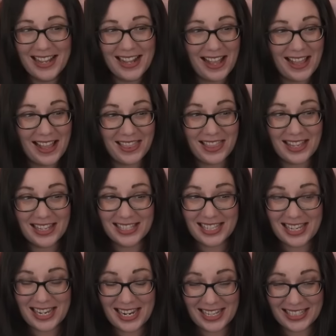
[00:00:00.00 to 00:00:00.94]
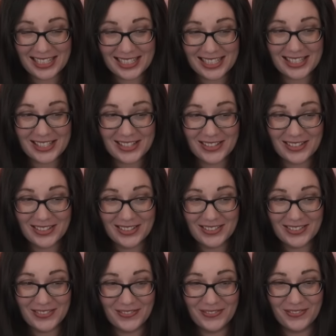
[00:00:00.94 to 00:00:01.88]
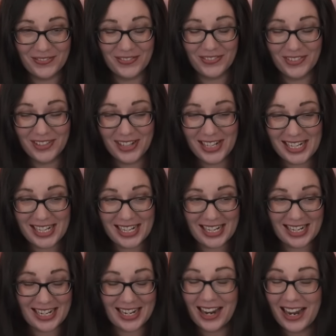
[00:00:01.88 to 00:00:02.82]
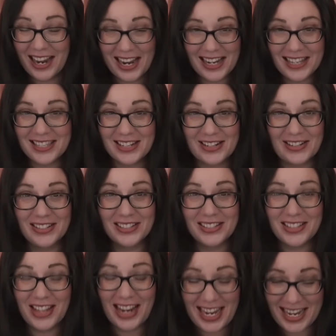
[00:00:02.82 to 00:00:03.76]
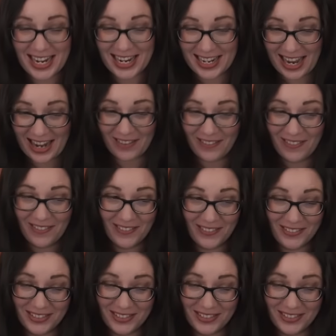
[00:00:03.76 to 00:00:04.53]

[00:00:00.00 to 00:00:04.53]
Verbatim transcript: This is so freaky. I don't like it at all.